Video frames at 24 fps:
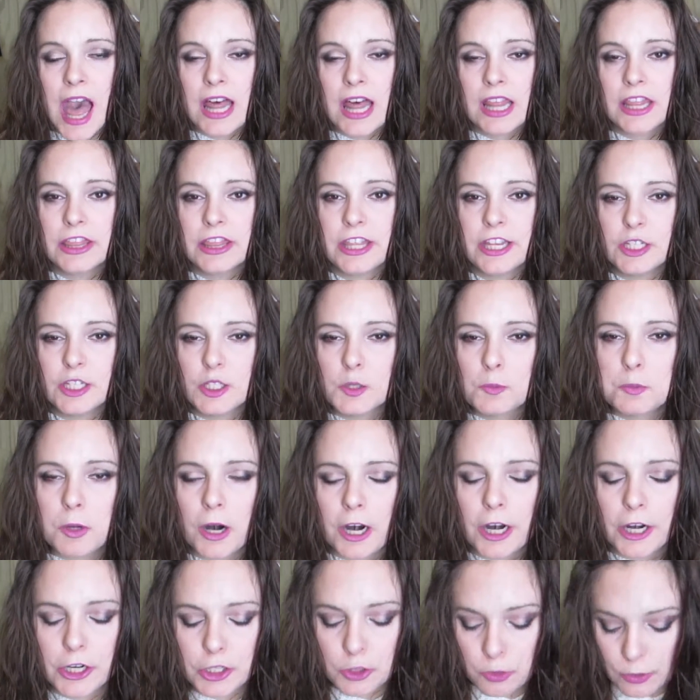this
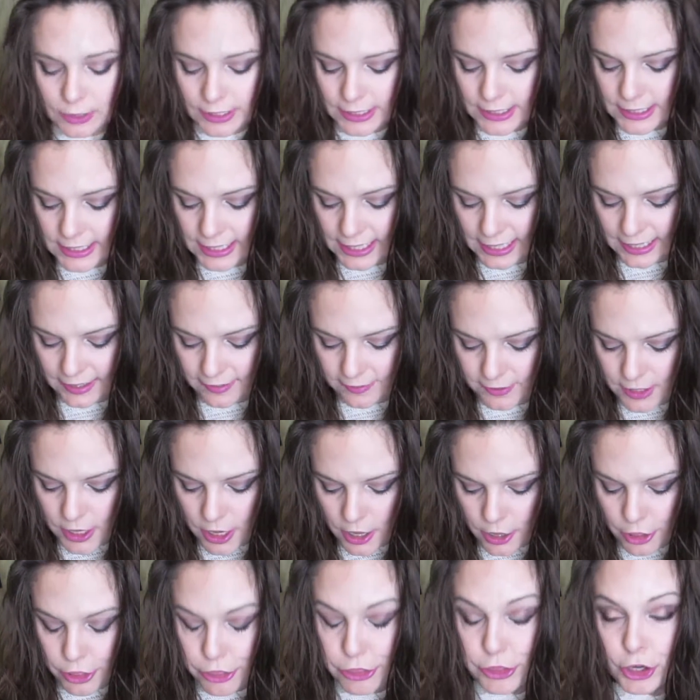product received
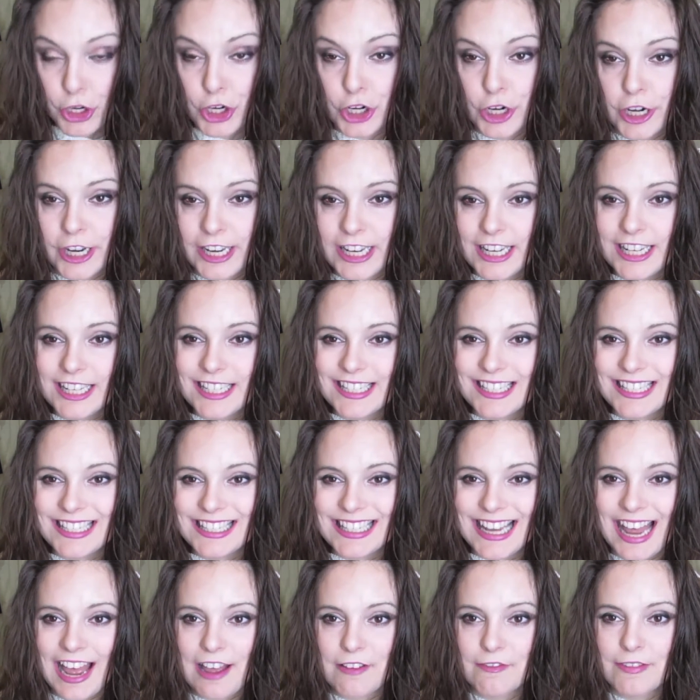
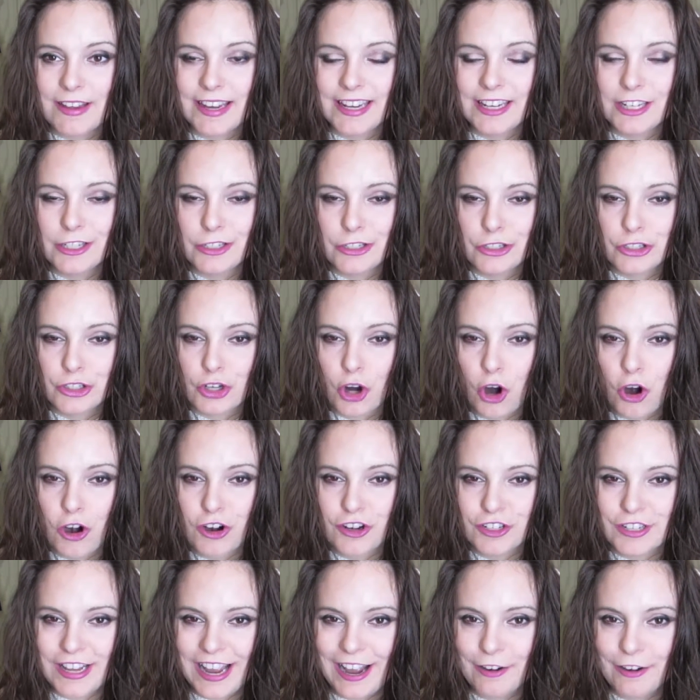37
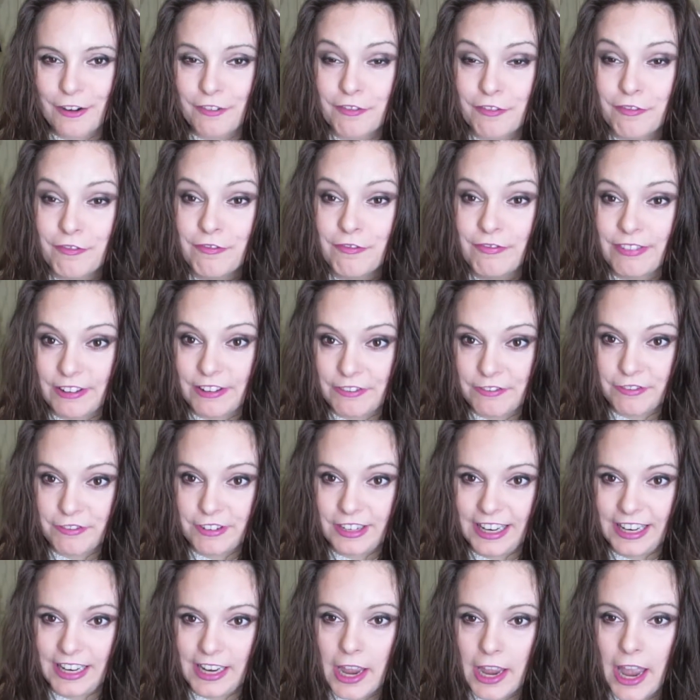stars out of
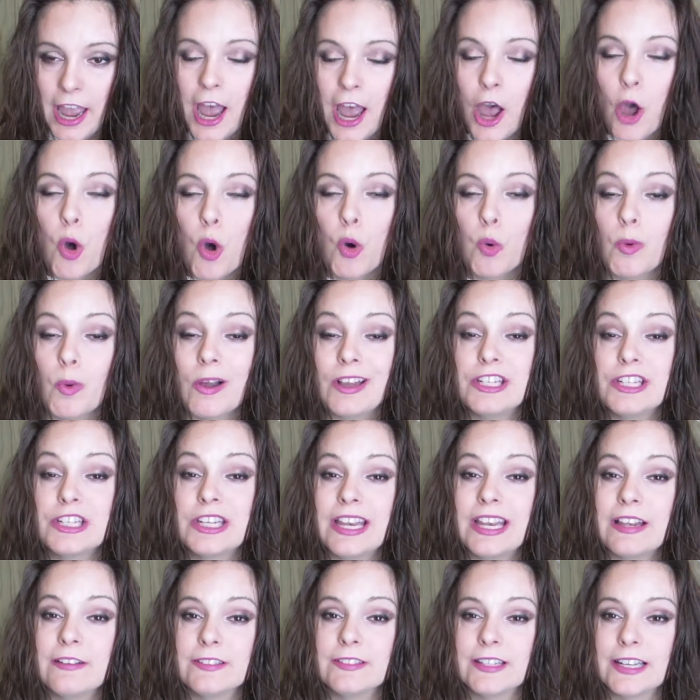50, which
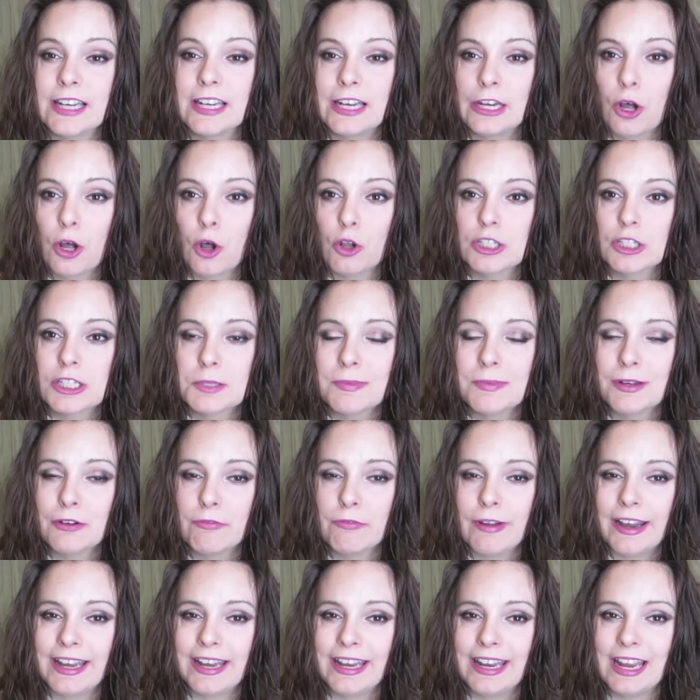gives it an ultimate
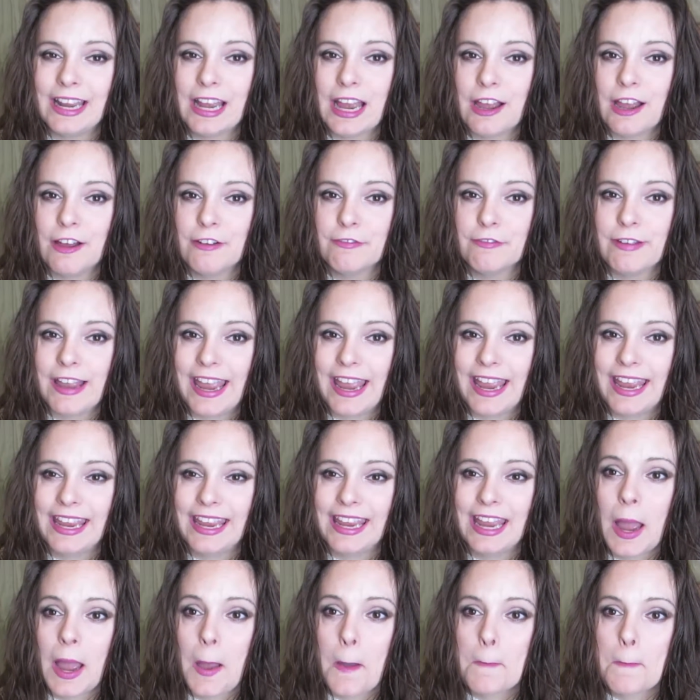rating of
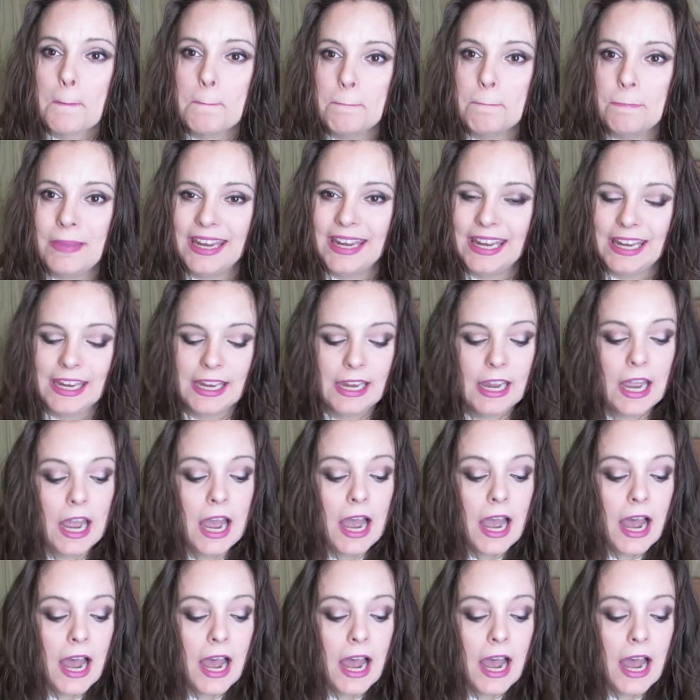a B.